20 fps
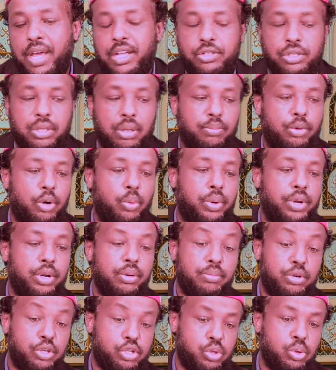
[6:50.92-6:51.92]
That's number
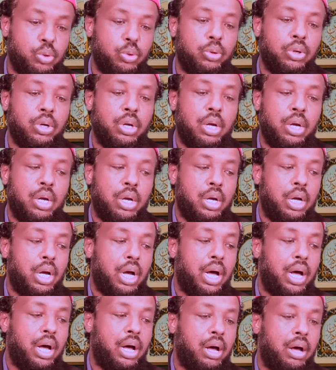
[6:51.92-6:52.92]
one. Number two,
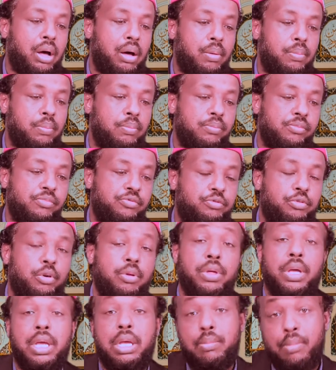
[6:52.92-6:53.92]
uh,
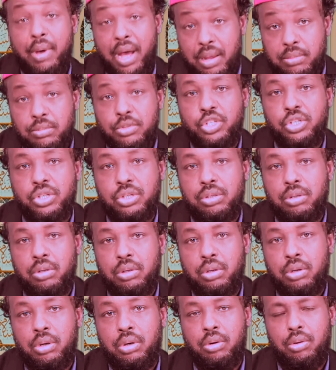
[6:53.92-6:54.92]
for the imams
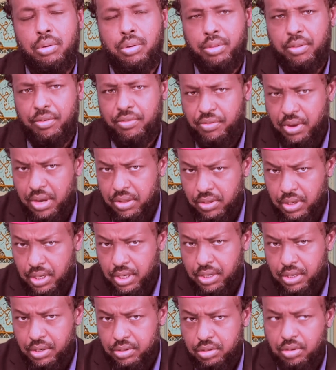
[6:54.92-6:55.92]
or the faith
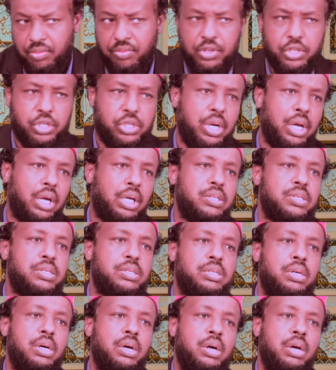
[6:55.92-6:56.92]
leaders of the
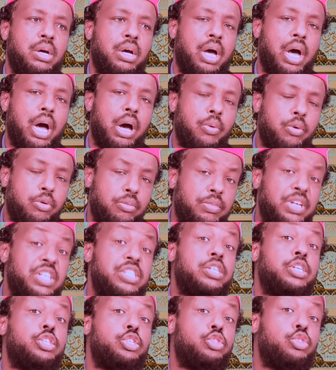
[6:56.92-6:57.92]
sheikhs, our
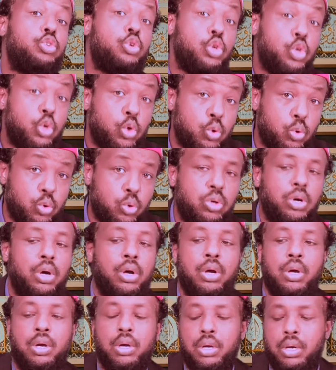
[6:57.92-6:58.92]
message to
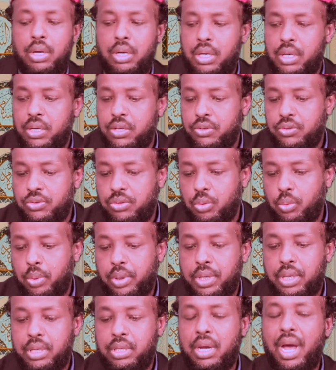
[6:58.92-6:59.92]
you is
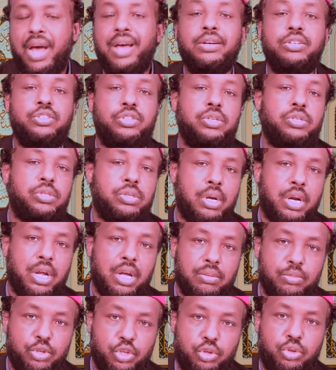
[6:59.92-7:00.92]
when a young sister
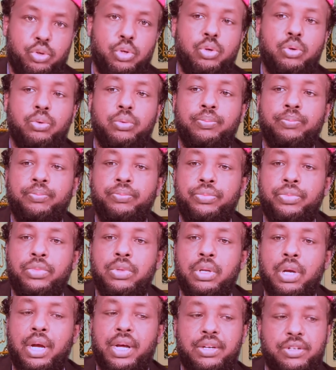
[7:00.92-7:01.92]
comes to you
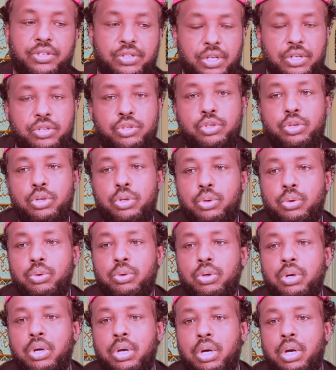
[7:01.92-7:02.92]
and says to
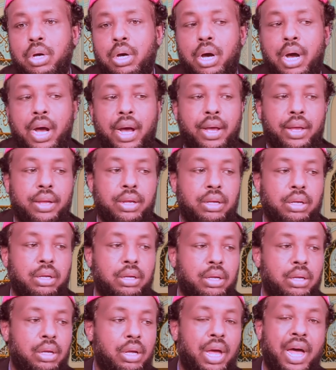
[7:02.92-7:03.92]
you,
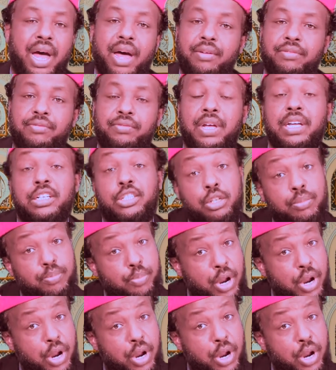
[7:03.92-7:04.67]
I have a